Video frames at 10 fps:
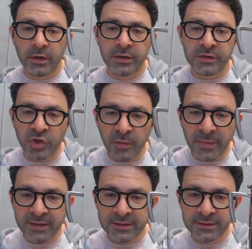There's no
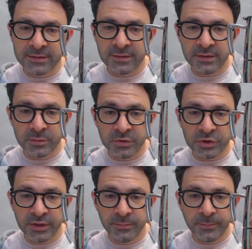maintenance to this
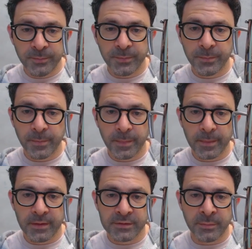machine,
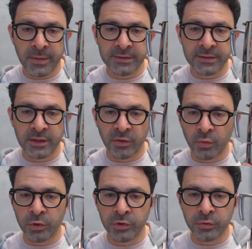so basically
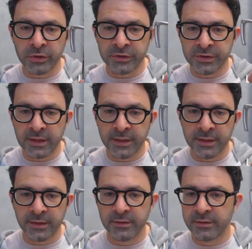all you're doing is
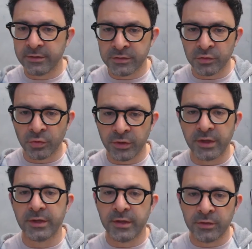cleaning it, storing
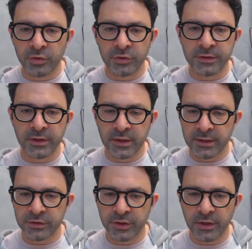it, and using it
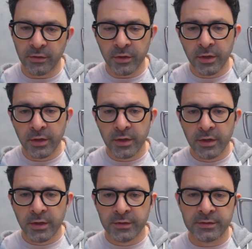as you go.
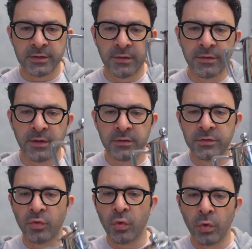There's nothing
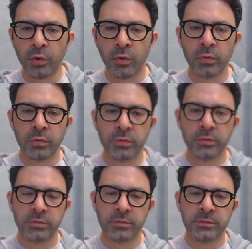to oil,
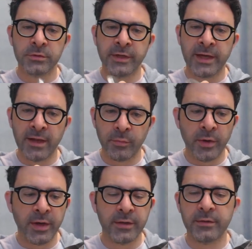to
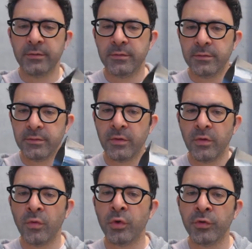calibrate.
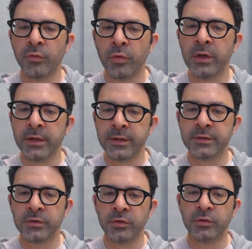All you really need
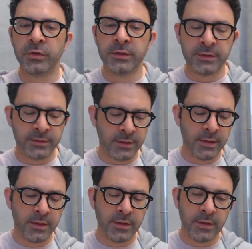to do is
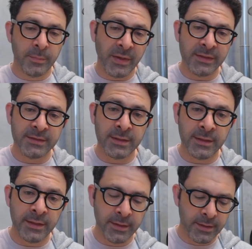
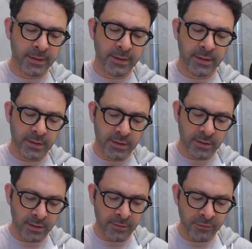basically,
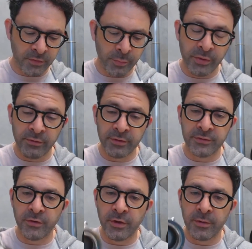after a period of
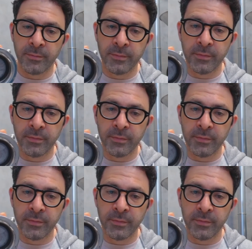time,